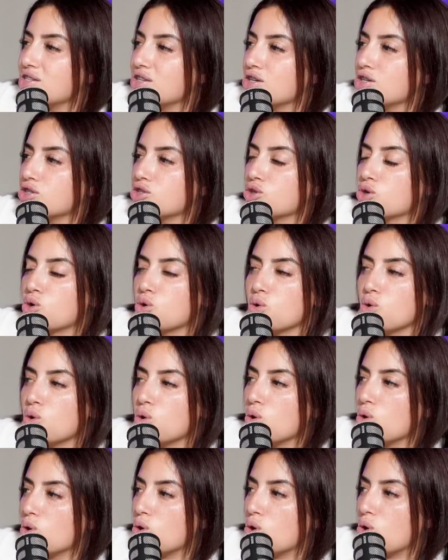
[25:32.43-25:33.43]
there's
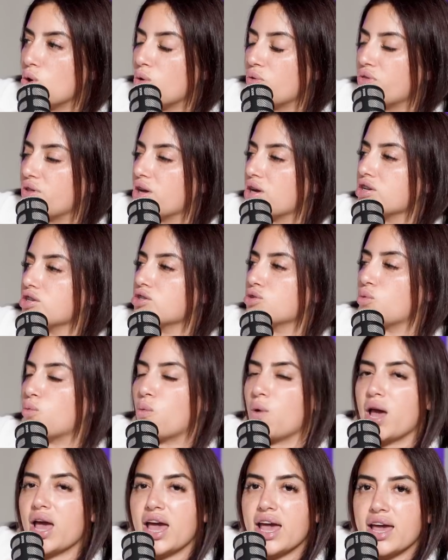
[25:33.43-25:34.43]
Google, there's
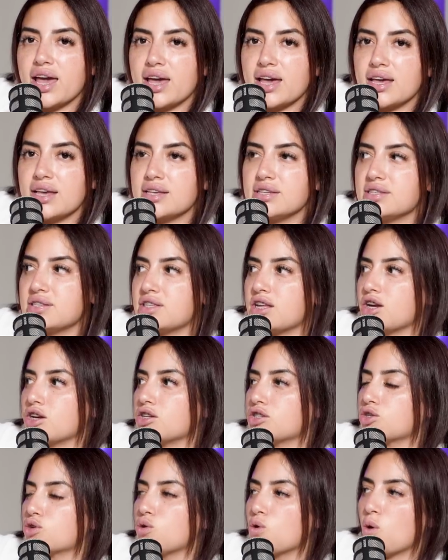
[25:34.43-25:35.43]
Waze,
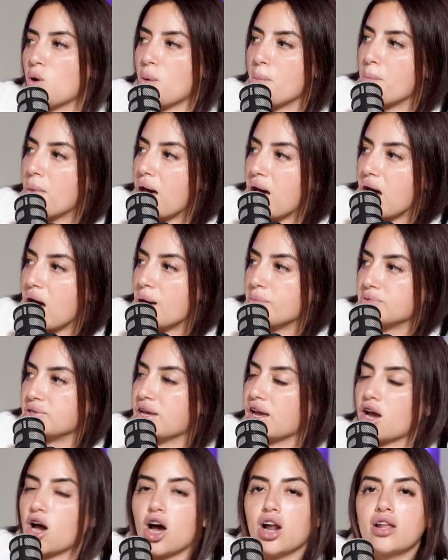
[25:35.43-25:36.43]
there's Google Maps,
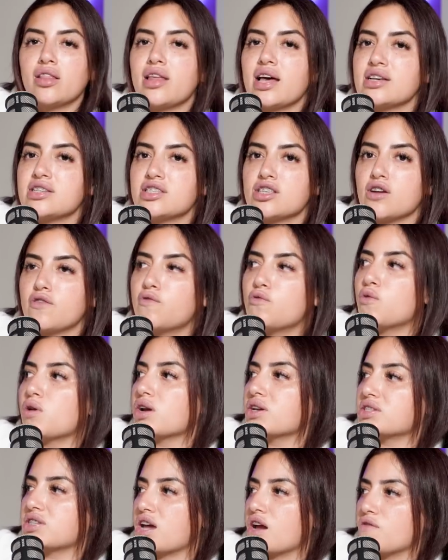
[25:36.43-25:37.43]
like all of that stuff
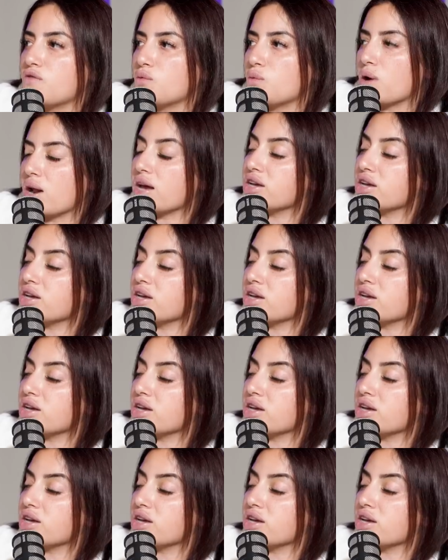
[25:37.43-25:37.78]
works everywhere.